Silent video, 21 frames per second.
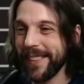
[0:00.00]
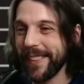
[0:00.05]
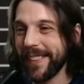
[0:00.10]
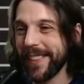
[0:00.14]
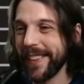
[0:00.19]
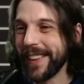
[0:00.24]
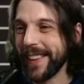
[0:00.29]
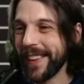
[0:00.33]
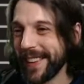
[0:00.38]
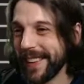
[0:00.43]

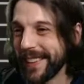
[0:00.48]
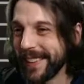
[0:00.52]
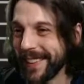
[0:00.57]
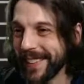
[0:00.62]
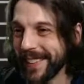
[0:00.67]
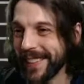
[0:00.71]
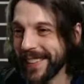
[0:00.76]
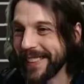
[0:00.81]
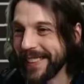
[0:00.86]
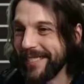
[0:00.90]
And
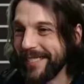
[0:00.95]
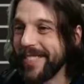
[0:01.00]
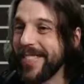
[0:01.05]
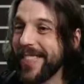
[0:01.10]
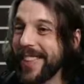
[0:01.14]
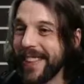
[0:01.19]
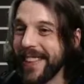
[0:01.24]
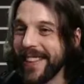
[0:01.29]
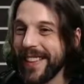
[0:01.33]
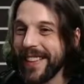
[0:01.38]

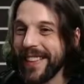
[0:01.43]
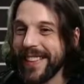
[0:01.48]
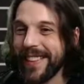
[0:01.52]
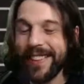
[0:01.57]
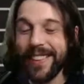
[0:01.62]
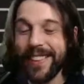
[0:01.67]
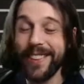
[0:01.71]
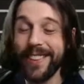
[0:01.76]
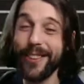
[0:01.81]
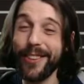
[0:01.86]

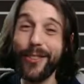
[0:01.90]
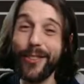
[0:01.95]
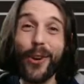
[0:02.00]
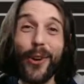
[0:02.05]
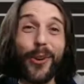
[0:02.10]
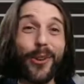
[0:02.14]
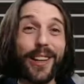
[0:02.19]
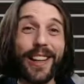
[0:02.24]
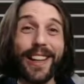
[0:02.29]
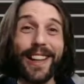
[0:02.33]
this is a
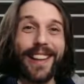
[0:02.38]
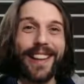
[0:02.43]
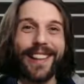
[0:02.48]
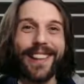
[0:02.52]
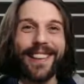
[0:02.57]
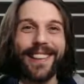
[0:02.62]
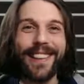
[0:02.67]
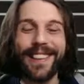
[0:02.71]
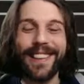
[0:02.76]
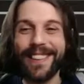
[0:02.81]
total
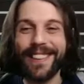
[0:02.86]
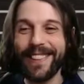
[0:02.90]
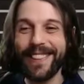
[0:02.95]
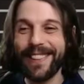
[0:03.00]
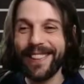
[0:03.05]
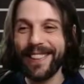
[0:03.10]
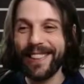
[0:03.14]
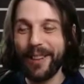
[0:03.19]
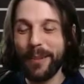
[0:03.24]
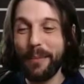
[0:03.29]

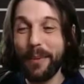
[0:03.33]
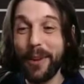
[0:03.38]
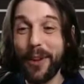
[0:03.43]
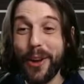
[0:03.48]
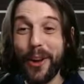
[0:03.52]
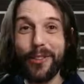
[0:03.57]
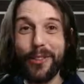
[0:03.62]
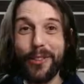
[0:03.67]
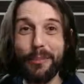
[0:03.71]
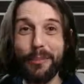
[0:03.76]

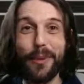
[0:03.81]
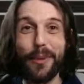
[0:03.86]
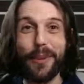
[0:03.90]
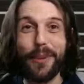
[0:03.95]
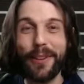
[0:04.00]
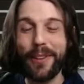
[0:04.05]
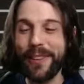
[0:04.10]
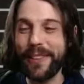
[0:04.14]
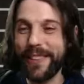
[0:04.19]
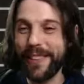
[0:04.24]

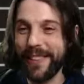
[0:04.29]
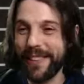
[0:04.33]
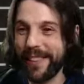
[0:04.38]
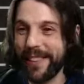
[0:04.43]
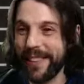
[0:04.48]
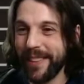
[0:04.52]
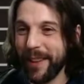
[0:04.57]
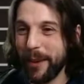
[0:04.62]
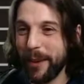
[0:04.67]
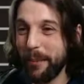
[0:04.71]
plausible
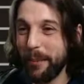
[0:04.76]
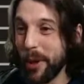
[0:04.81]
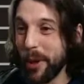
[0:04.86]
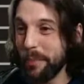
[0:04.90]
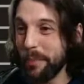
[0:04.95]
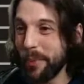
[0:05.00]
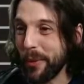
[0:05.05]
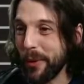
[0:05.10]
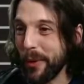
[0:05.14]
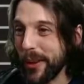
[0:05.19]

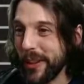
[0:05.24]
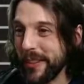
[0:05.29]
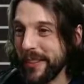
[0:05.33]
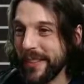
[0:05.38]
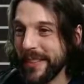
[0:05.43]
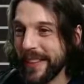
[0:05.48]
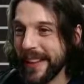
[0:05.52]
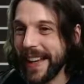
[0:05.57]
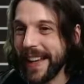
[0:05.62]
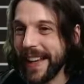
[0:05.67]
plot
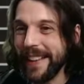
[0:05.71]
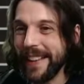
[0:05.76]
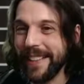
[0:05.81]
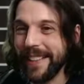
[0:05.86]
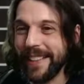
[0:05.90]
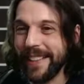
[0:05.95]
point, right?